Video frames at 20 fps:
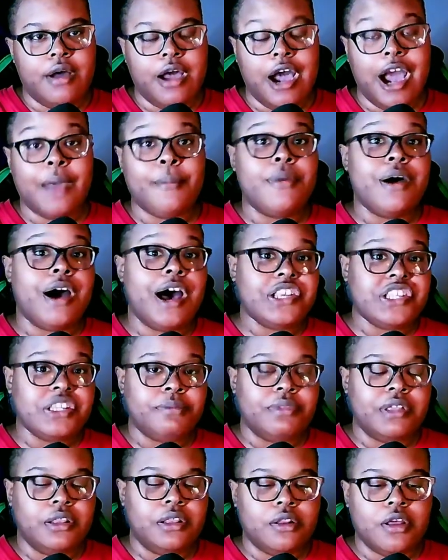I
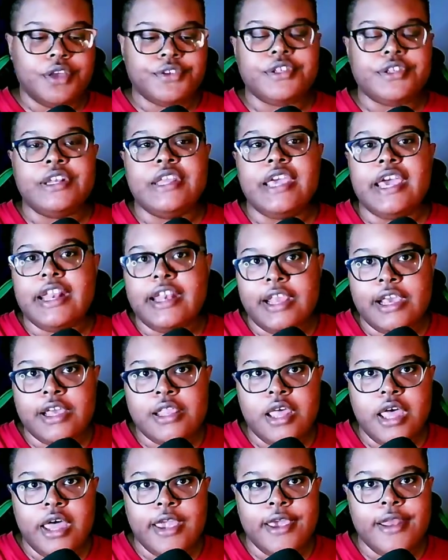possibly lost an editing
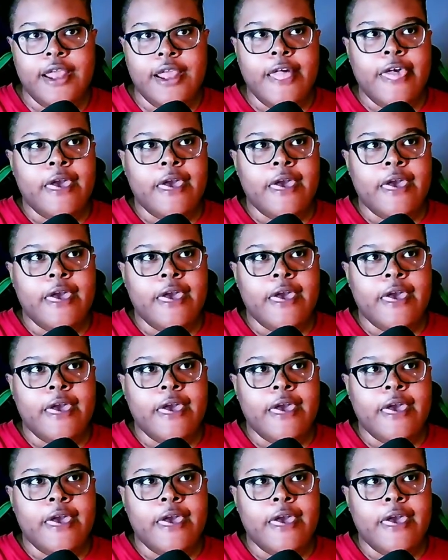client